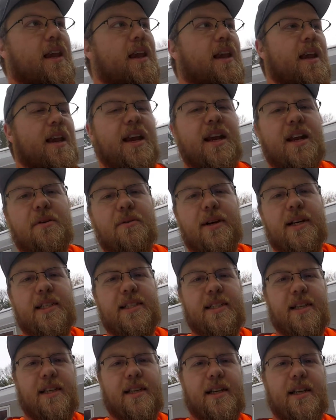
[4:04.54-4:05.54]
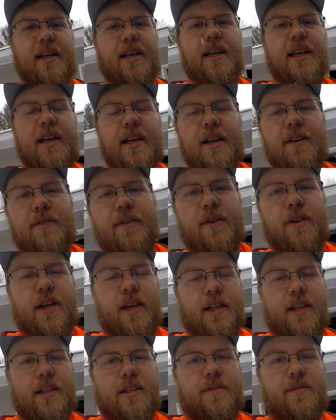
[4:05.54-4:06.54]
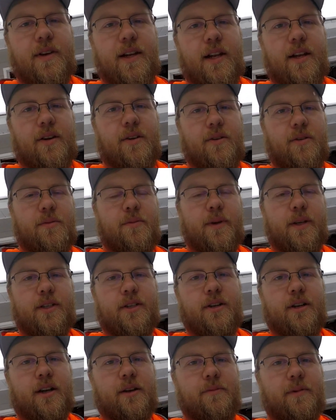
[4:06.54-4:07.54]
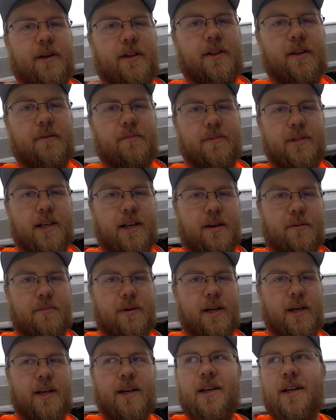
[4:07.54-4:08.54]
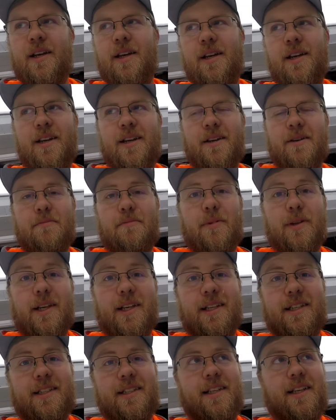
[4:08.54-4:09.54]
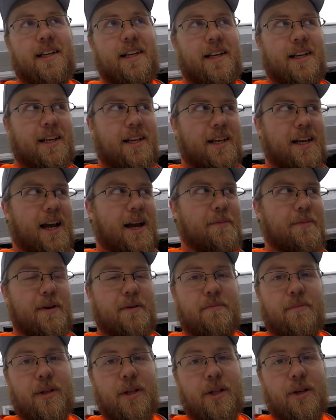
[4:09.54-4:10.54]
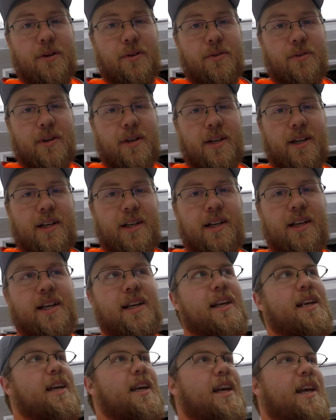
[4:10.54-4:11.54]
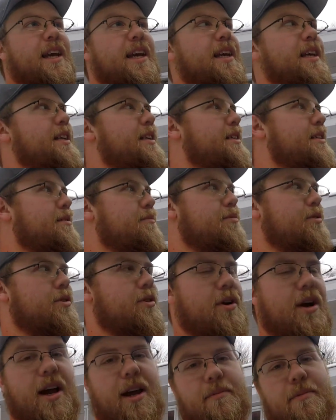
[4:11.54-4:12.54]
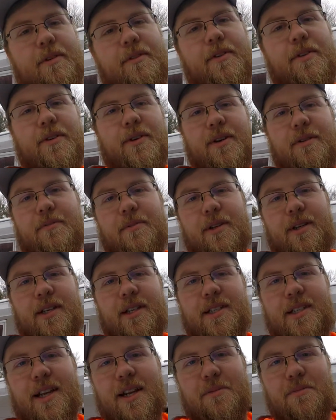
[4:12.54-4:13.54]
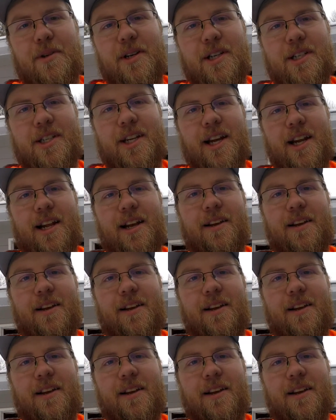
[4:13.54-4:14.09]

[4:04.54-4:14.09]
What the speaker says: Anyways, if you like this video, make sure to give me a thumbs up. Please comment below and subscribe if you would, please. I'd appreciate it.